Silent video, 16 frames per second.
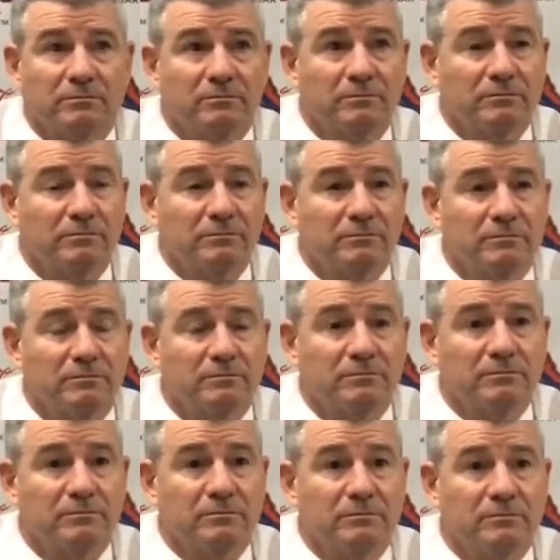Excuse me,
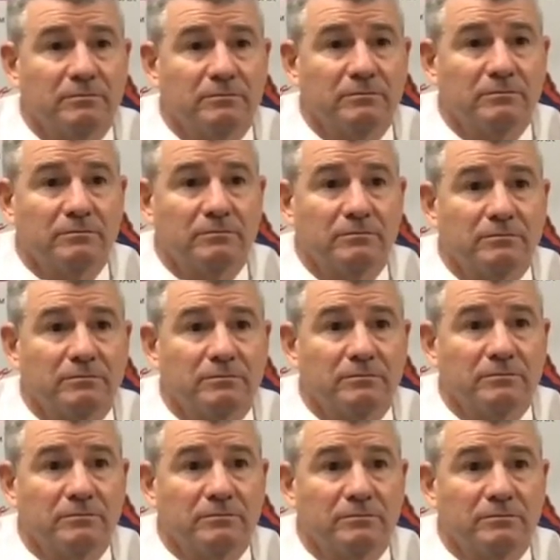slow start for Hutch, but the
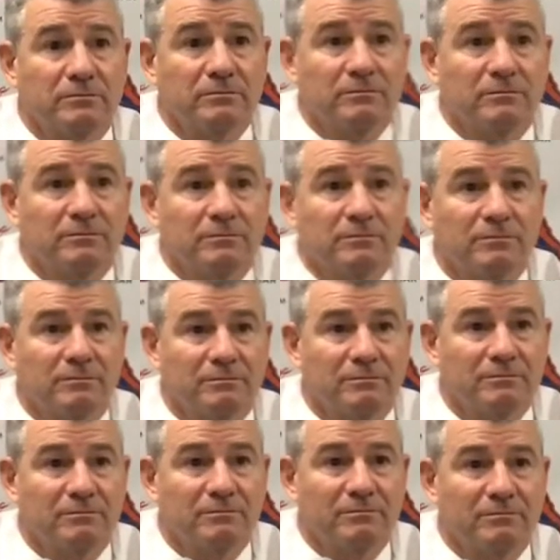next thing you look up, he ends up
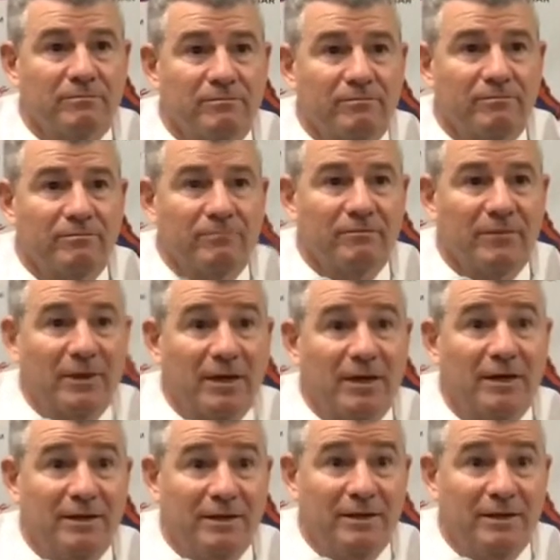with 19 points tonight.